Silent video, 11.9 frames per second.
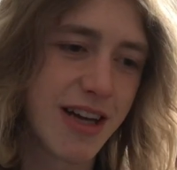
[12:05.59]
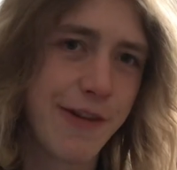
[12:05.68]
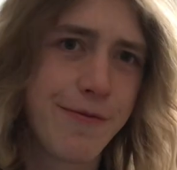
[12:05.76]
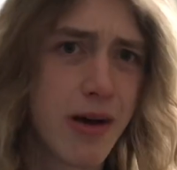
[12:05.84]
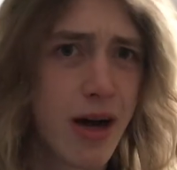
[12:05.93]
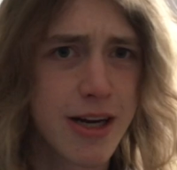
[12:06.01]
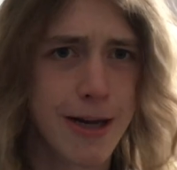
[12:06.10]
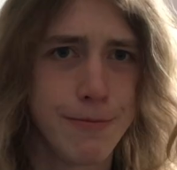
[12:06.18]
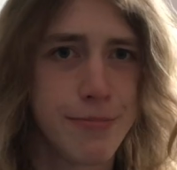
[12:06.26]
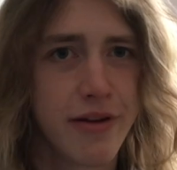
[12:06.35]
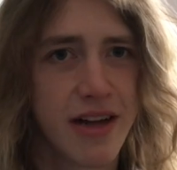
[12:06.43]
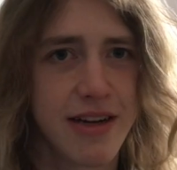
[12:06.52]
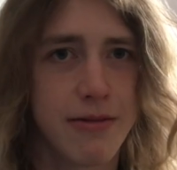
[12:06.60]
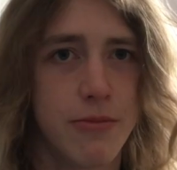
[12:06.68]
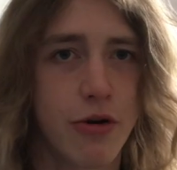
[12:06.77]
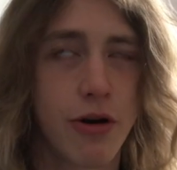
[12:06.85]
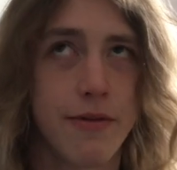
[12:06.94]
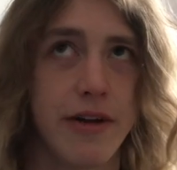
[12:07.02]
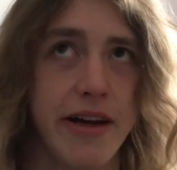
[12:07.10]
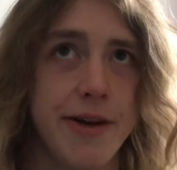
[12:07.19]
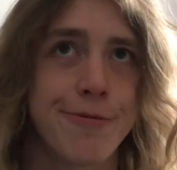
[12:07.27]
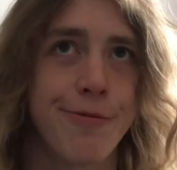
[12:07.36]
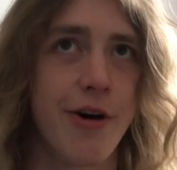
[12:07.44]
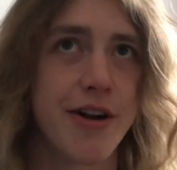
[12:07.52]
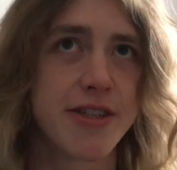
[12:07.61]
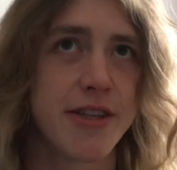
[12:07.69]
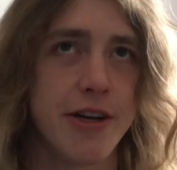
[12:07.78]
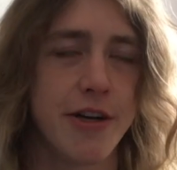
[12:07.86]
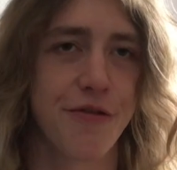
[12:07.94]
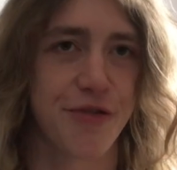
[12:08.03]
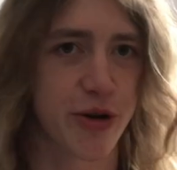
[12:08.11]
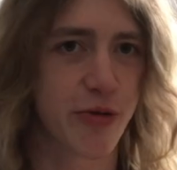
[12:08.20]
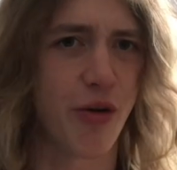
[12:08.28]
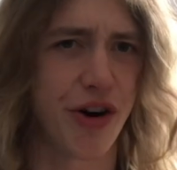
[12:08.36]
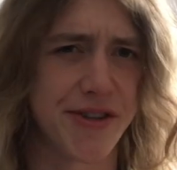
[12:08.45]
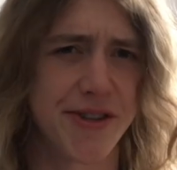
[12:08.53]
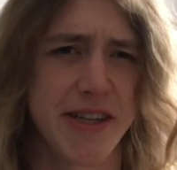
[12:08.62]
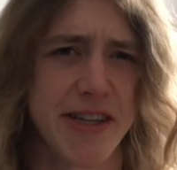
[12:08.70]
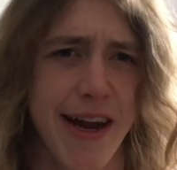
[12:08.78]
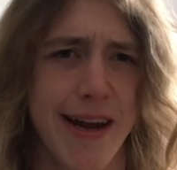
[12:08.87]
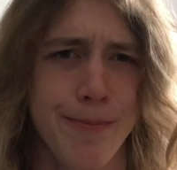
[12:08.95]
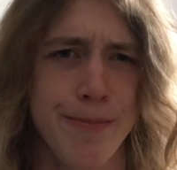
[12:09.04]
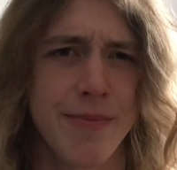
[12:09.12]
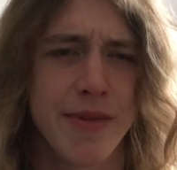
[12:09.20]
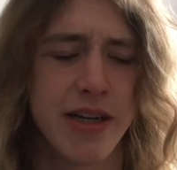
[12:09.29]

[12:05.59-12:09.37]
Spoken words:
feel like I'm playing more of a quantity over quality game.